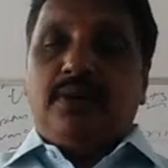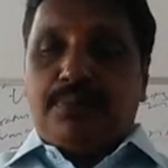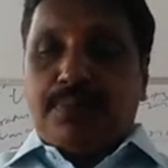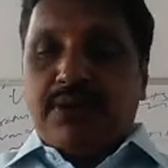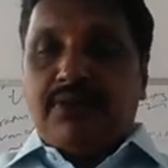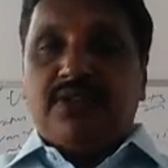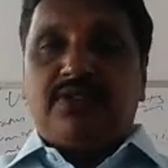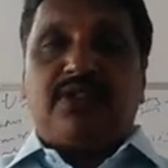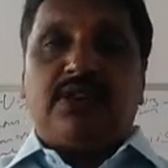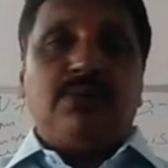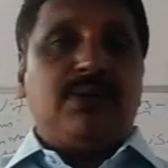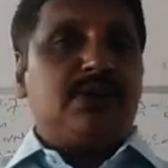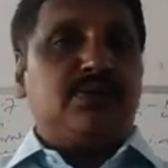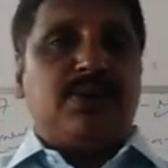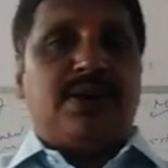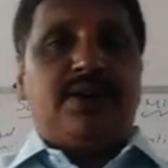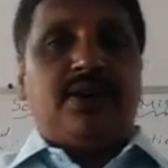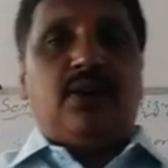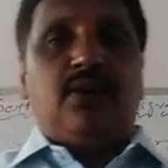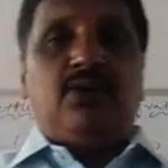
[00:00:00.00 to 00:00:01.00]
previous syllabus,
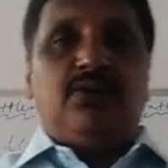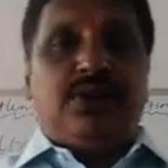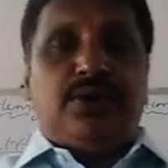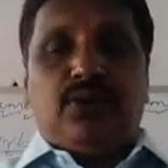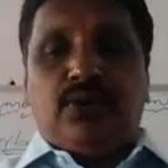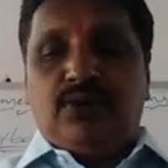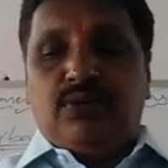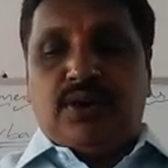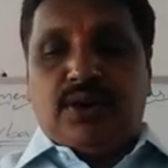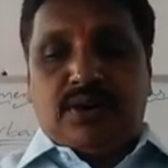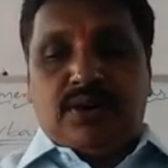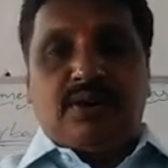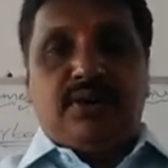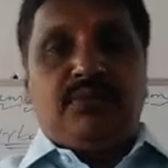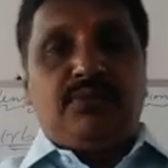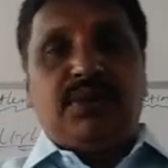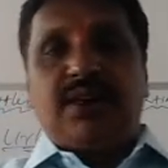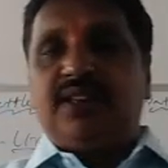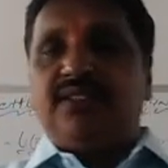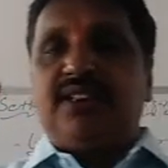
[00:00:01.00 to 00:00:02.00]
but now we don't
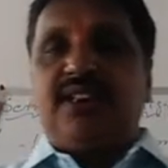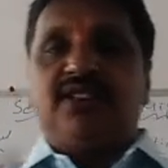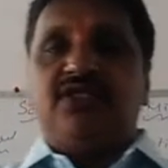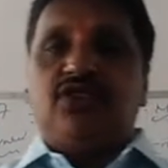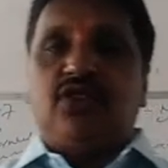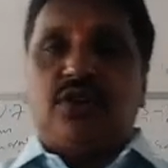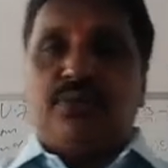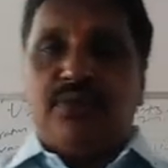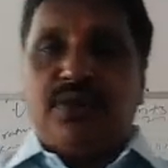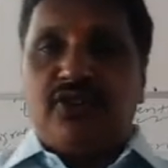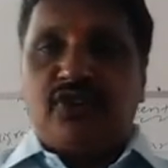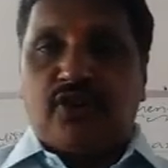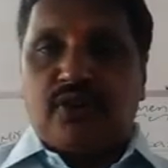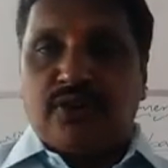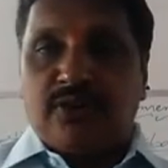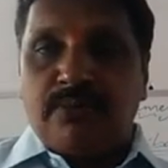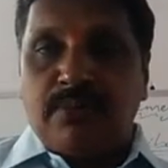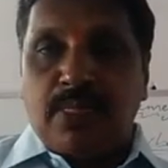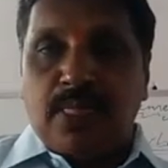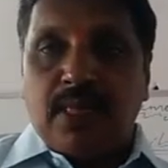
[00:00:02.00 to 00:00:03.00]
want because that is not
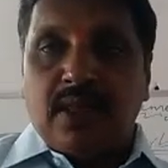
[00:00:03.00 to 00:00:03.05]
mentioned.